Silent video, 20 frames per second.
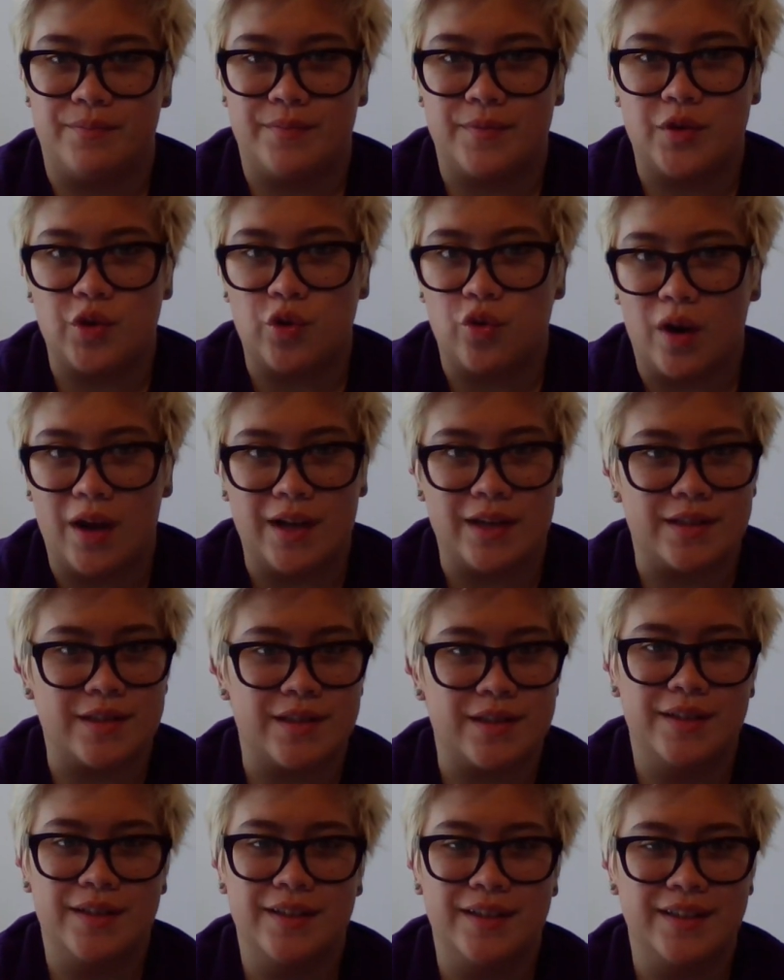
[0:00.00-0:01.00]

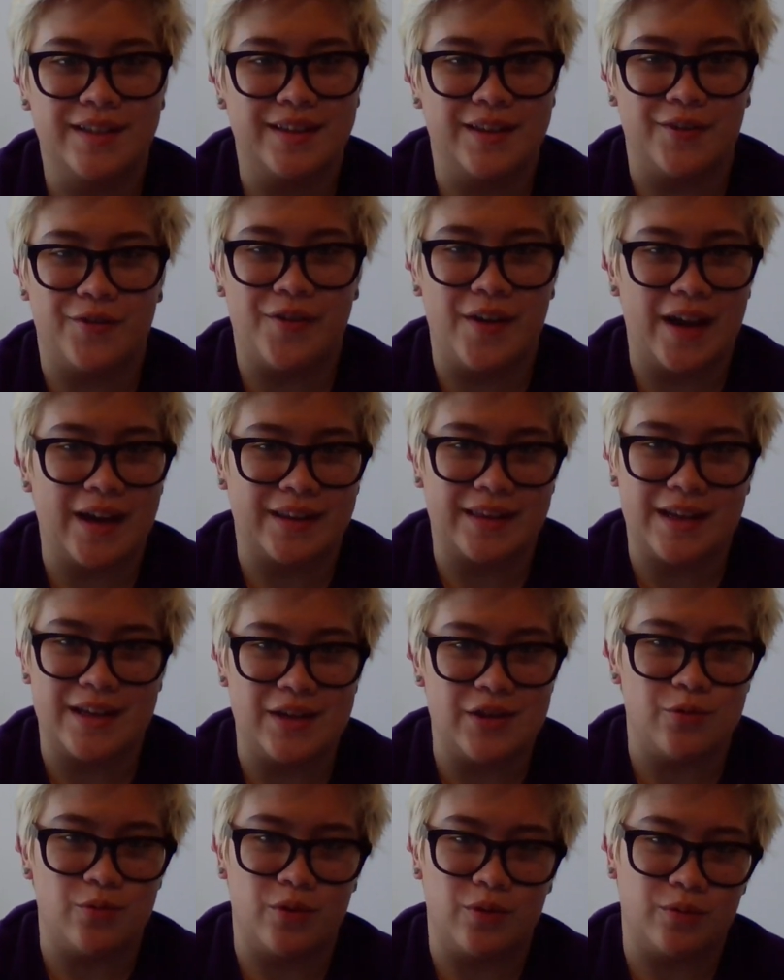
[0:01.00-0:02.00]
trust the fact that
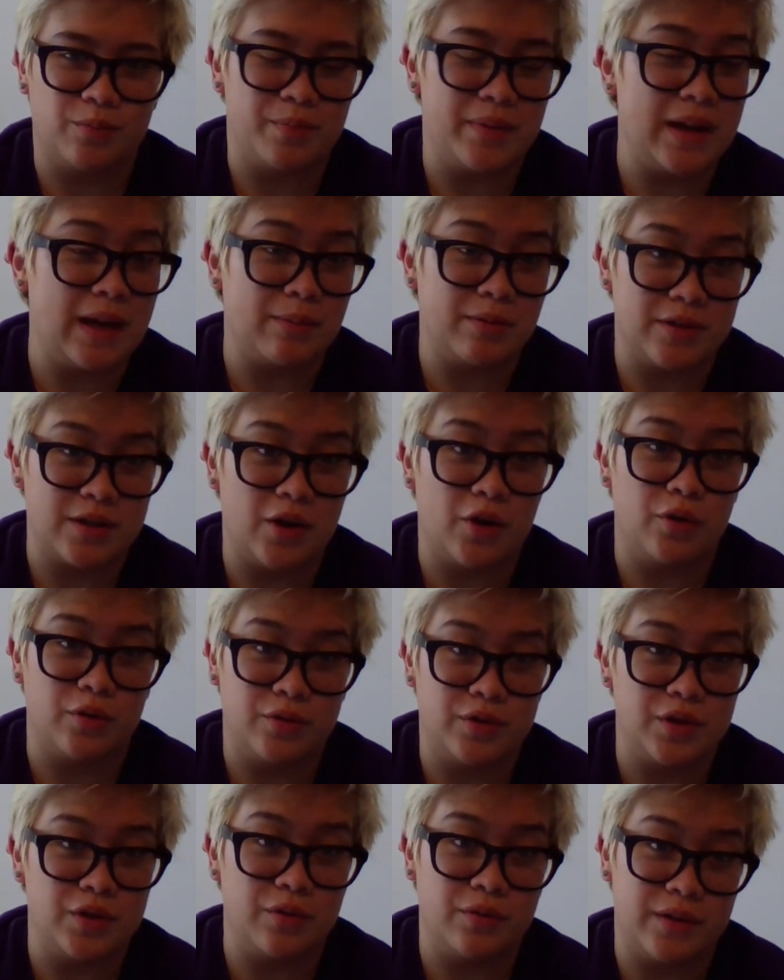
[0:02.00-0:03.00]
you will be able to
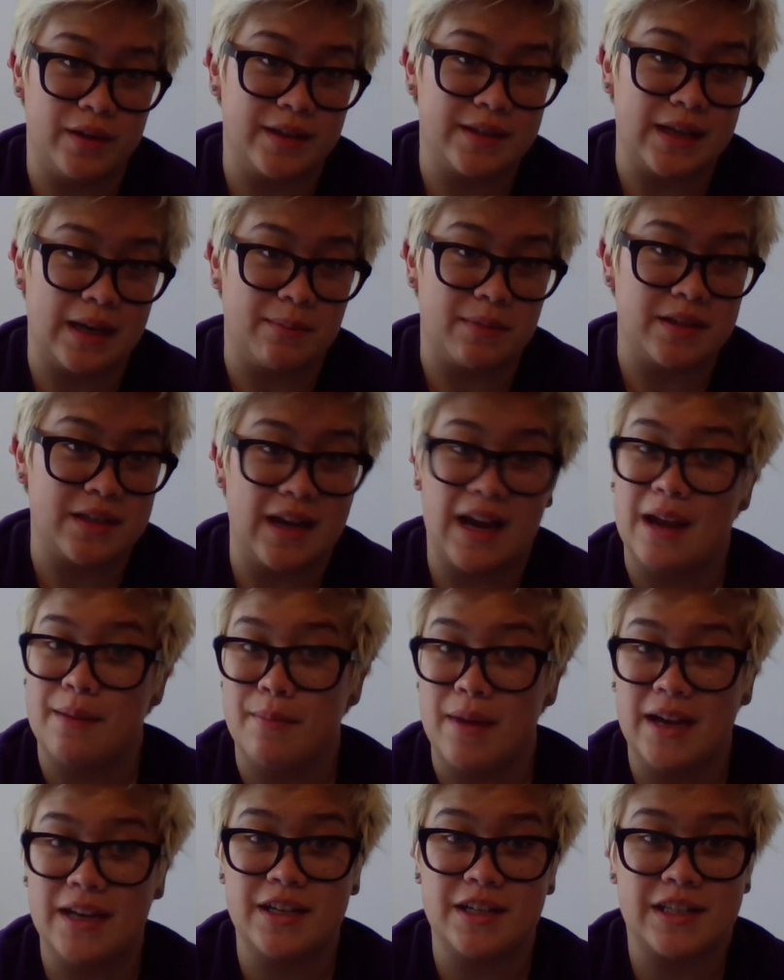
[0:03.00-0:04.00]
do the assignments. I
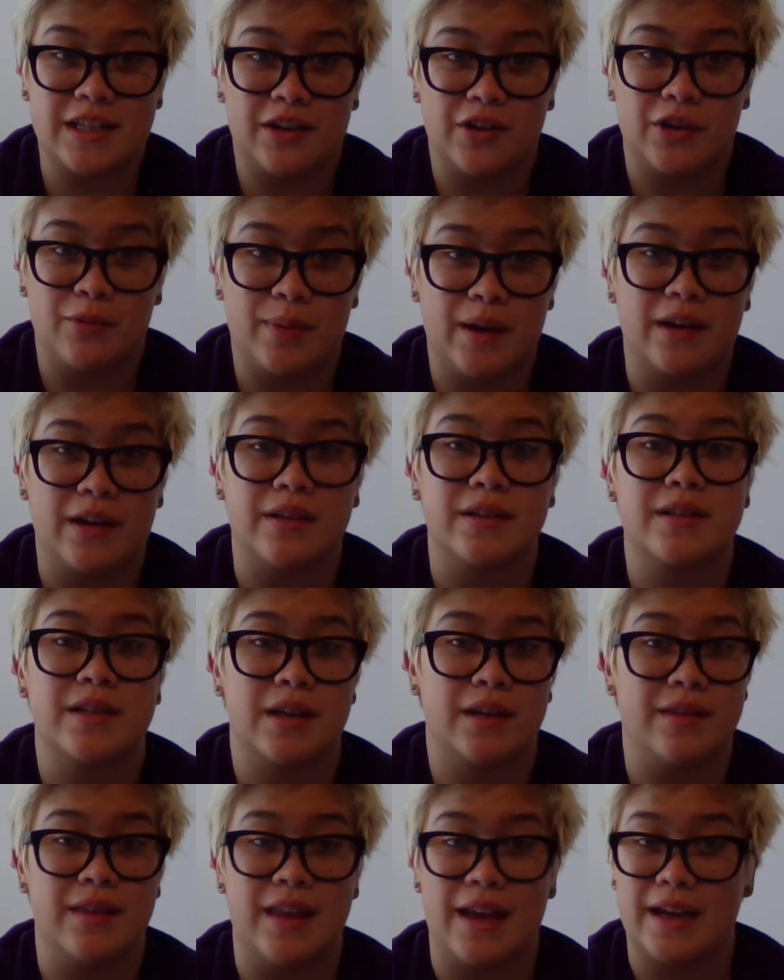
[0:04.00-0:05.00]
may just tell your
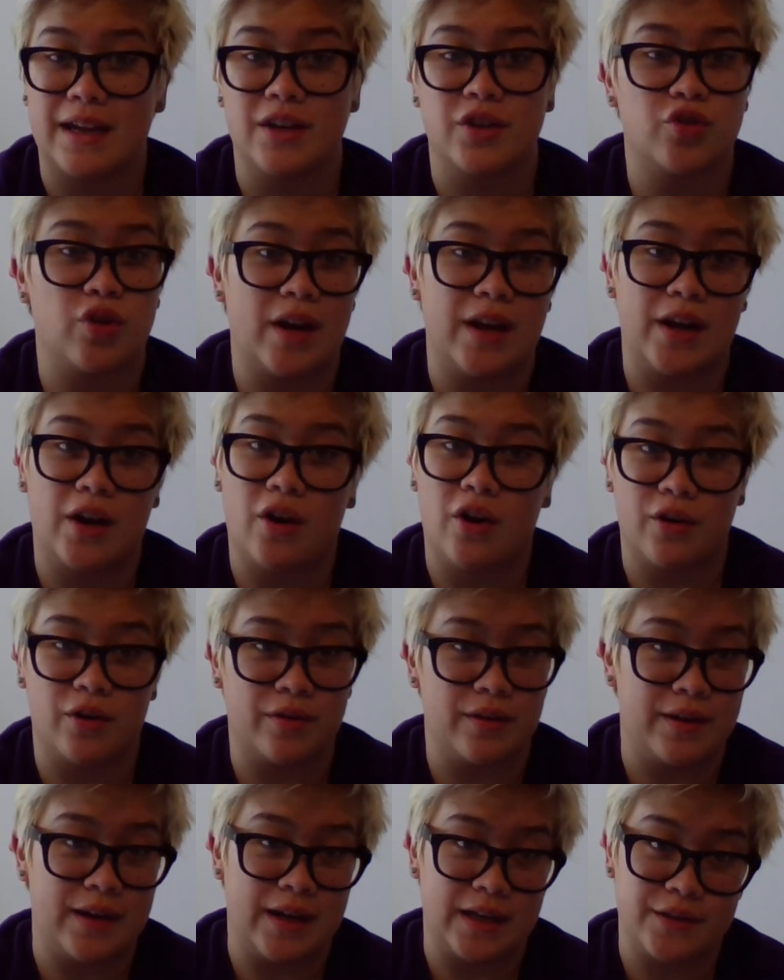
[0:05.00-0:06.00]
parents they can try
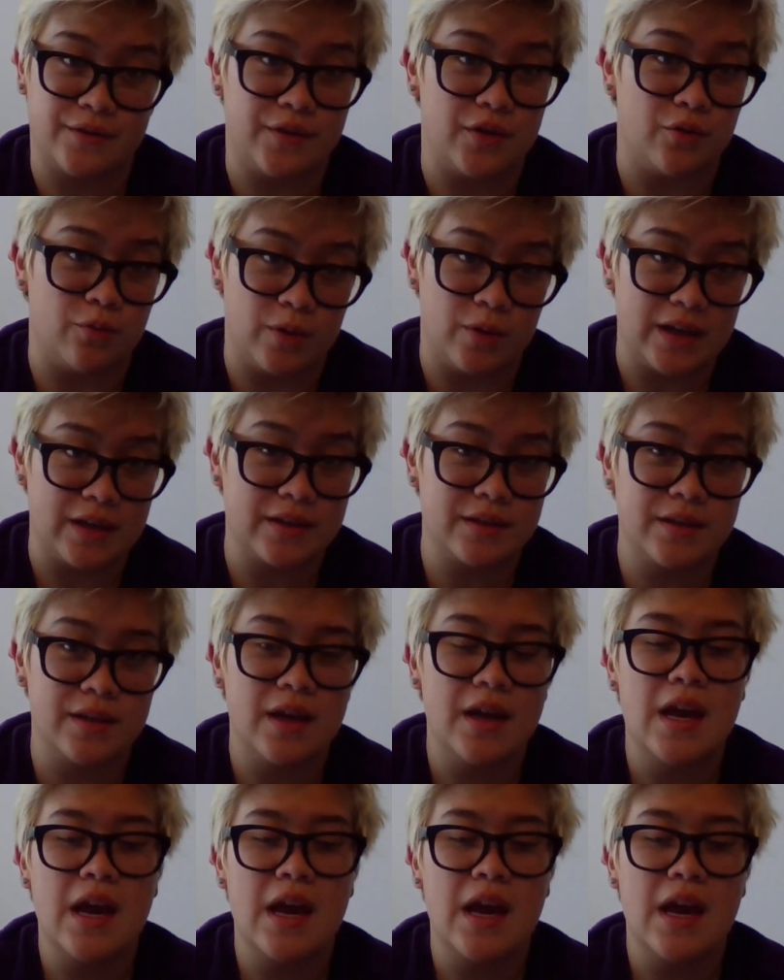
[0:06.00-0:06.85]
harder the next few weeks.